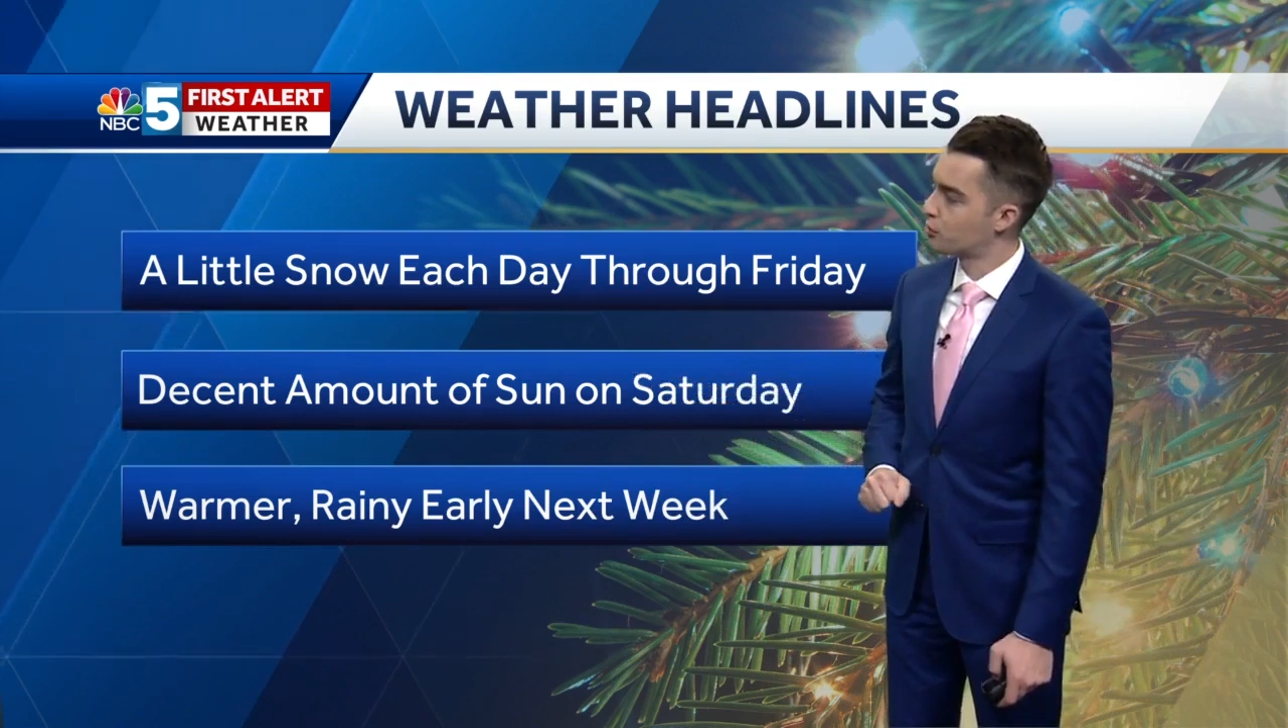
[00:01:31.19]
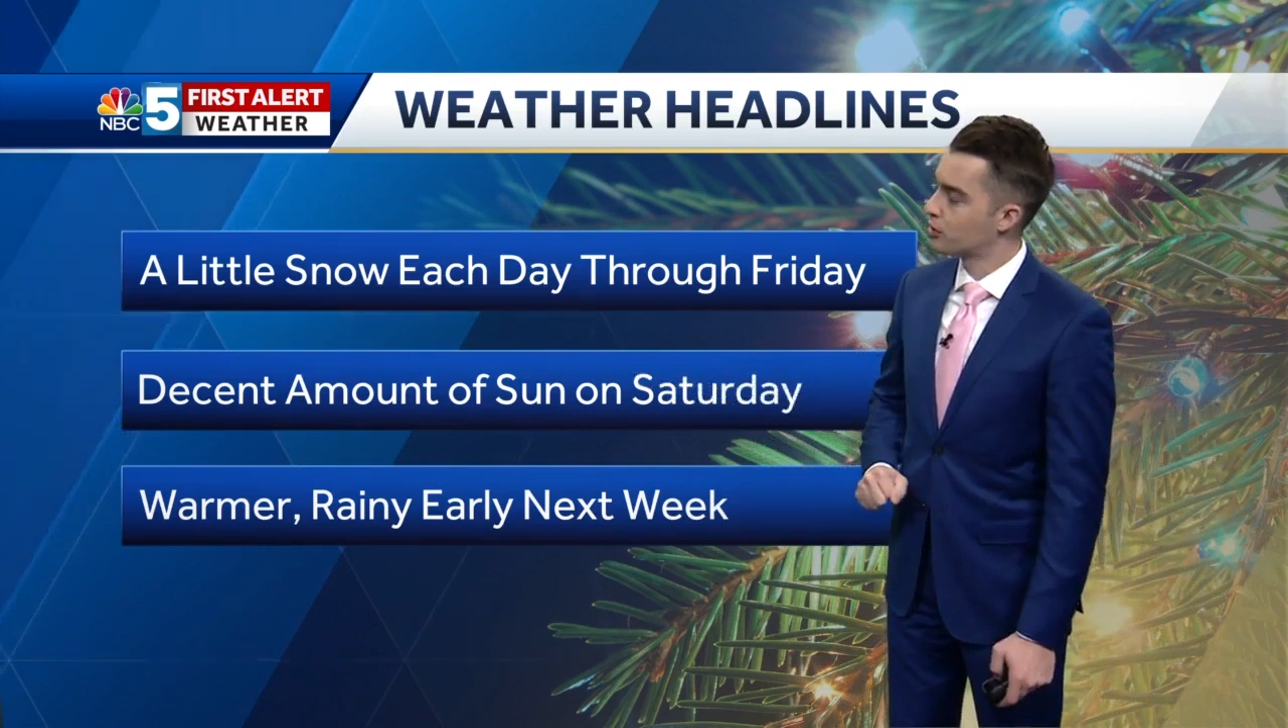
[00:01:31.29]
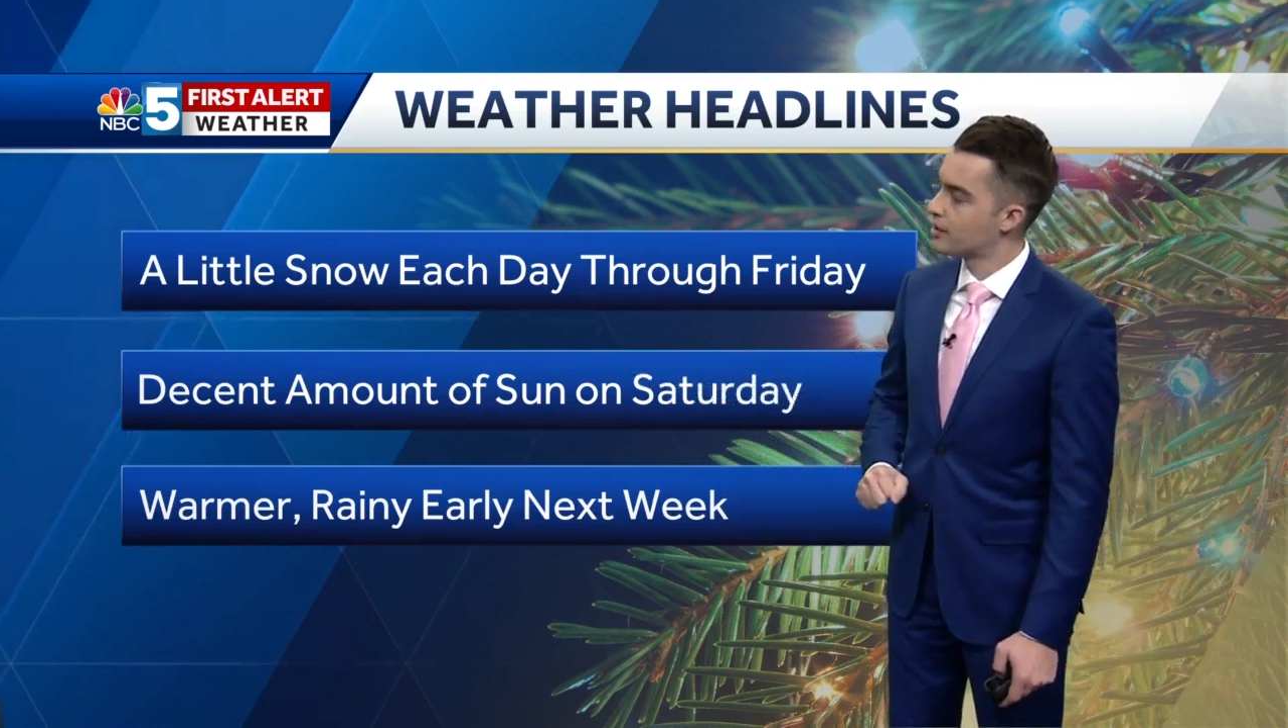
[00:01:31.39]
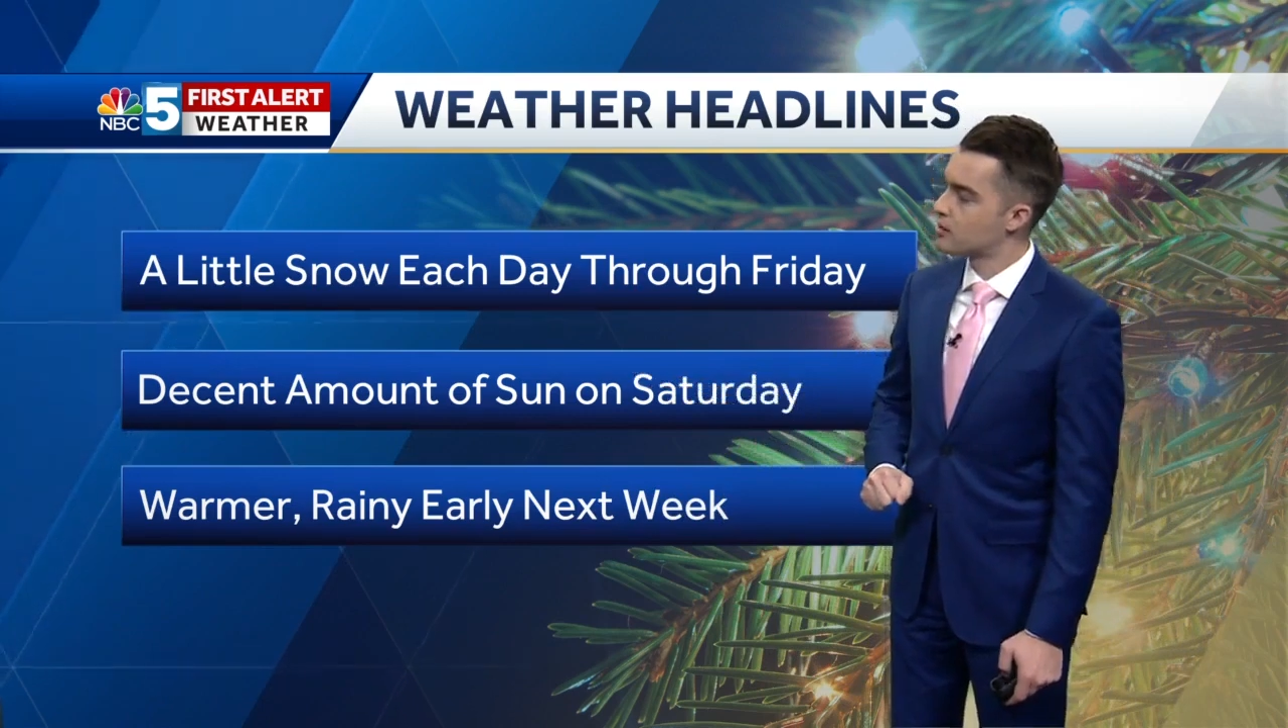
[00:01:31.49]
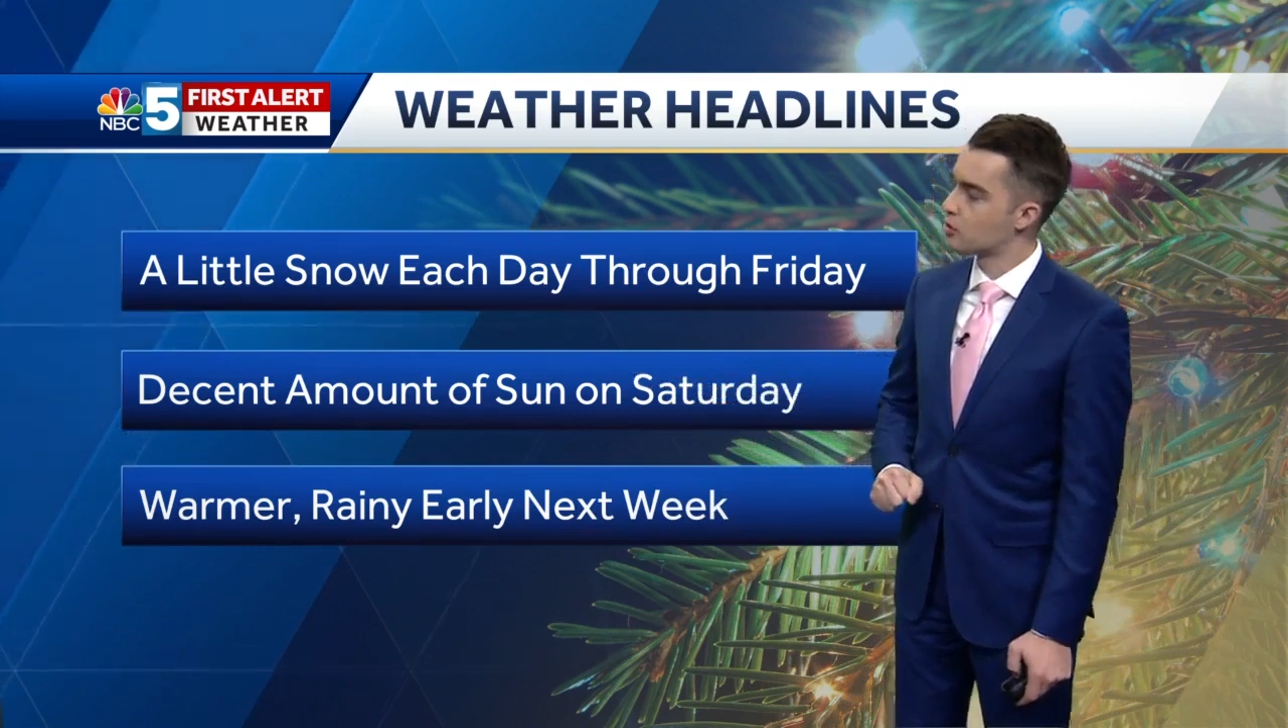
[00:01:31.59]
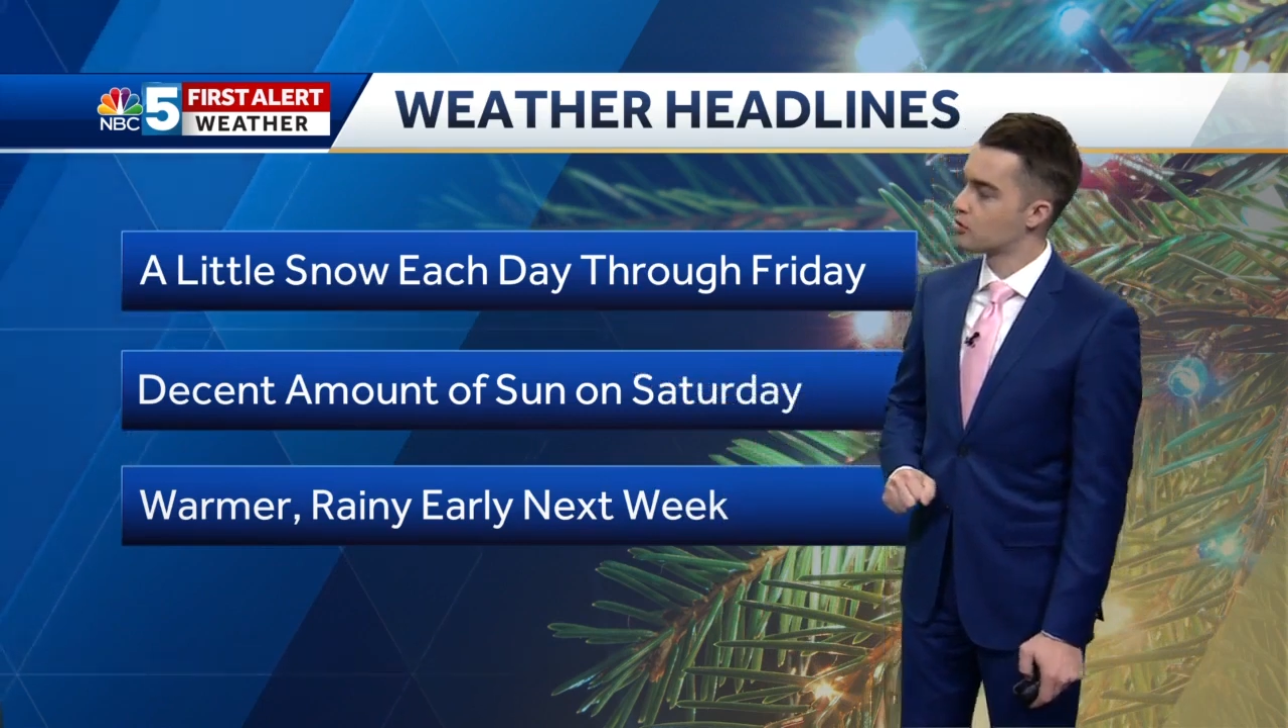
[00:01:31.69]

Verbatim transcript: for an inch